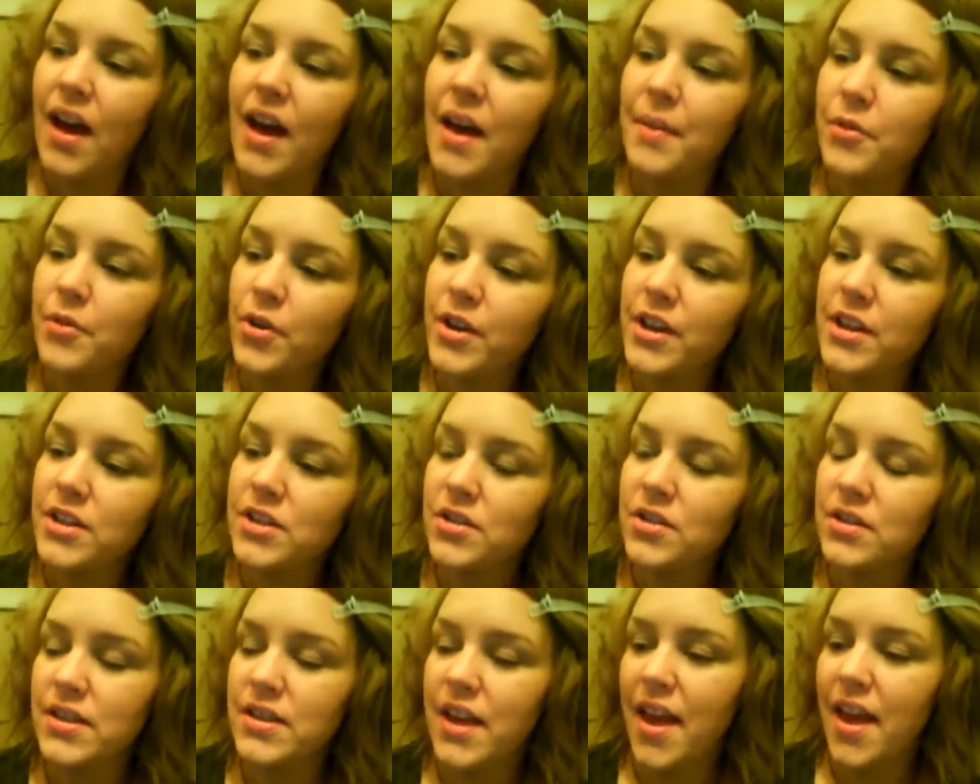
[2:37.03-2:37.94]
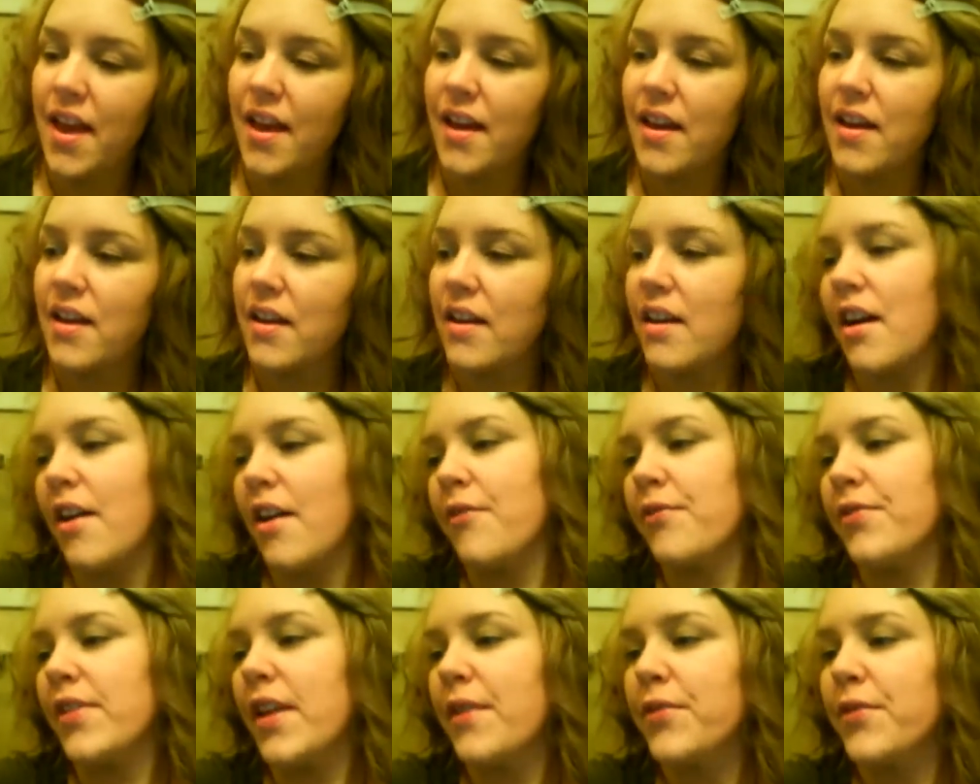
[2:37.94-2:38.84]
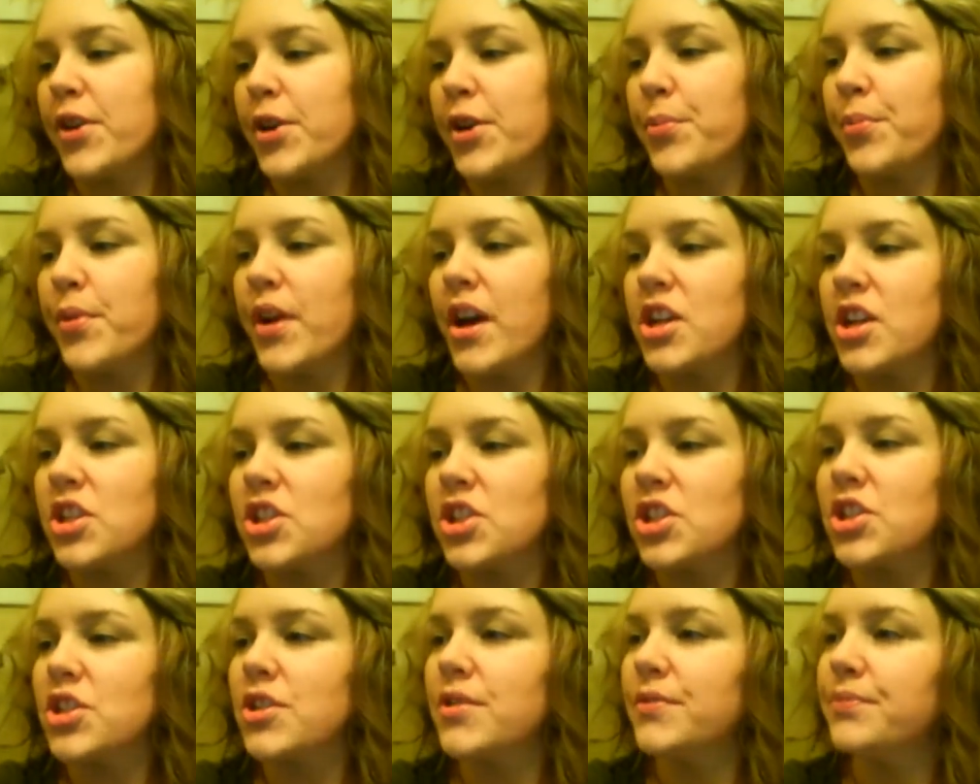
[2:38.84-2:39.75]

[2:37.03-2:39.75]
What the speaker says: I'm going to take a fluffier brush.